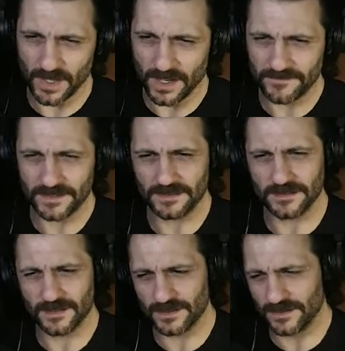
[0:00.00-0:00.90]
off, and
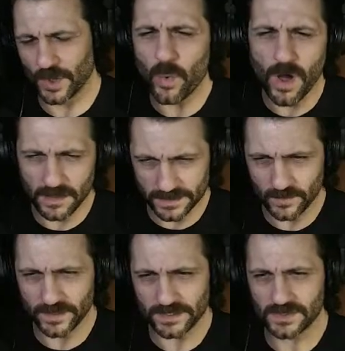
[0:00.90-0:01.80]
the quality
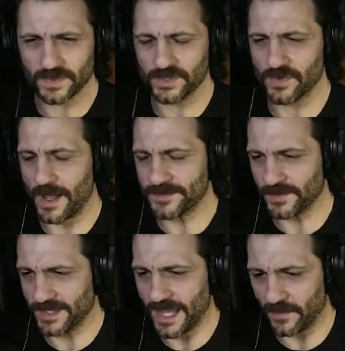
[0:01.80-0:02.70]
really sort of drops
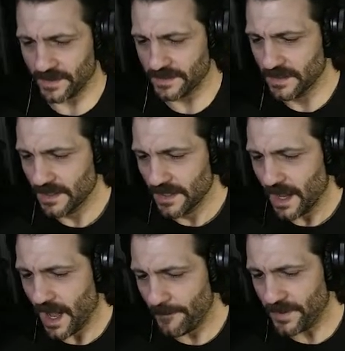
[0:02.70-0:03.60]
with that one.
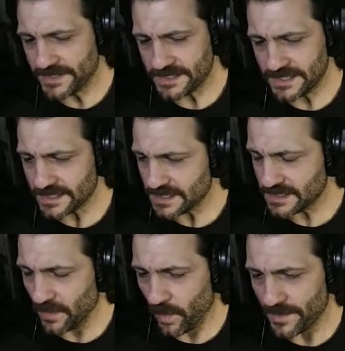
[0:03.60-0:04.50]
But 6
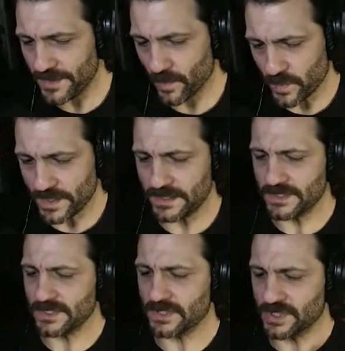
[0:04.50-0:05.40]
is the one that really
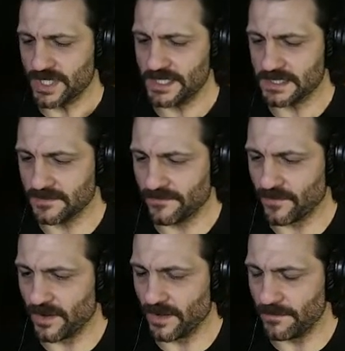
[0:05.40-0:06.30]
took Jason
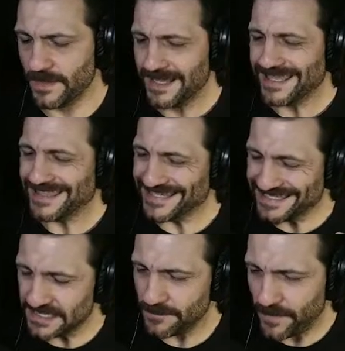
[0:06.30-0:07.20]
from these
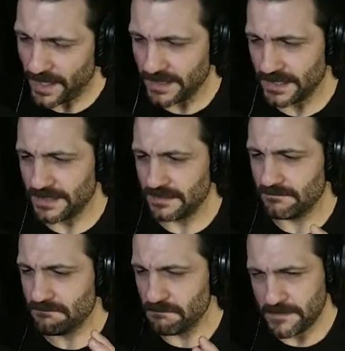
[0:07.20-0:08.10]
independent,
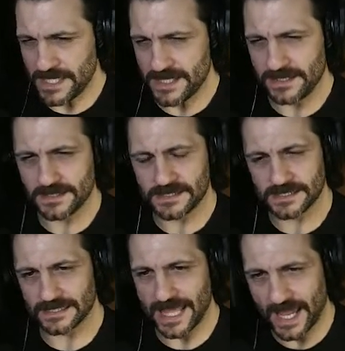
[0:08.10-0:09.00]
mean
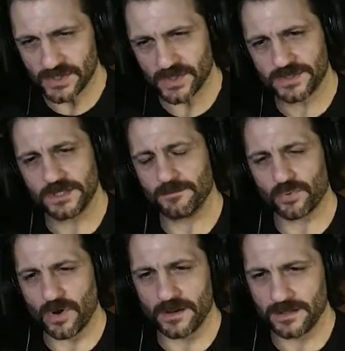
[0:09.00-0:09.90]
slashers and
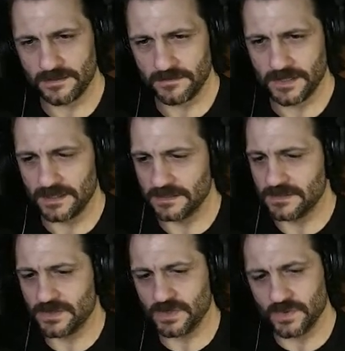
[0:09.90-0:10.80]
brought him
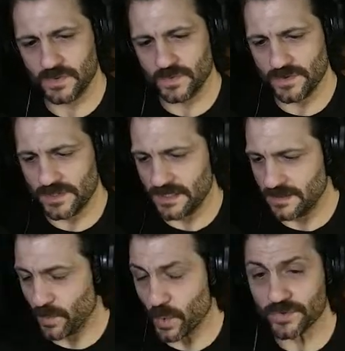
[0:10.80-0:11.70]
into
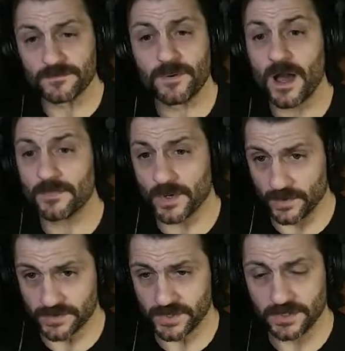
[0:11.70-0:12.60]
the world of pop
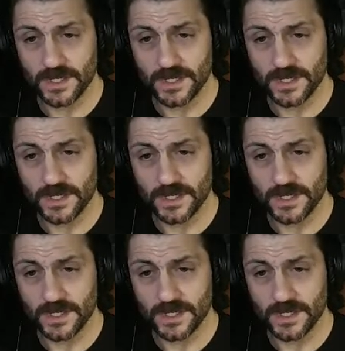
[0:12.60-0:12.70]
culture.